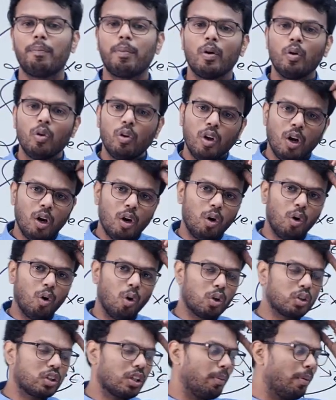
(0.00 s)
appudu
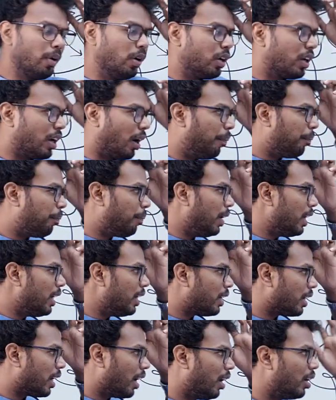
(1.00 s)
Lok Sabha nu
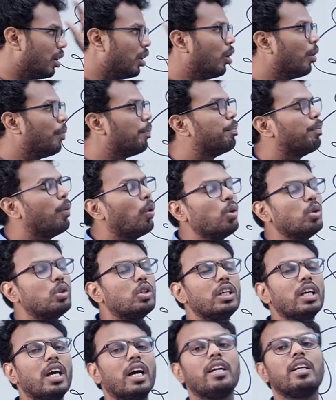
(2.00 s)
complete ga
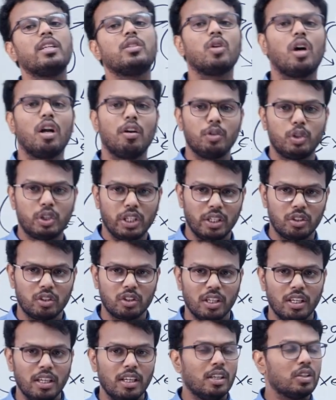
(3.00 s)
poorthiga dissolve
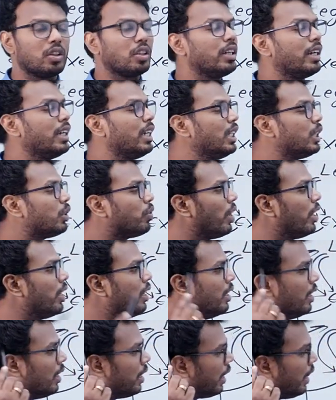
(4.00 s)
cheyachu. So that is why
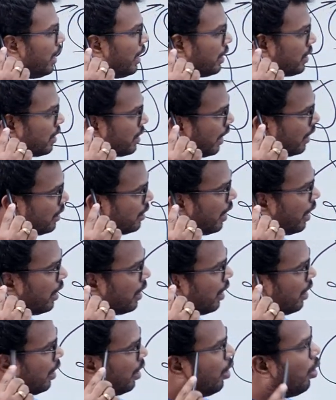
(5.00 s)
it is said
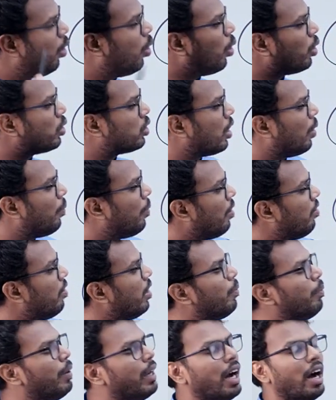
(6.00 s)
that Lok Sabha
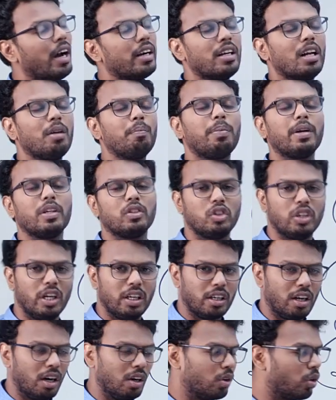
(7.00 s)
will be under
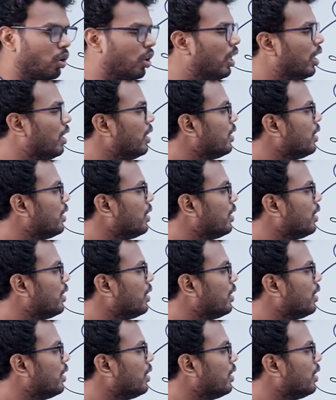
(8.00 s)
president control.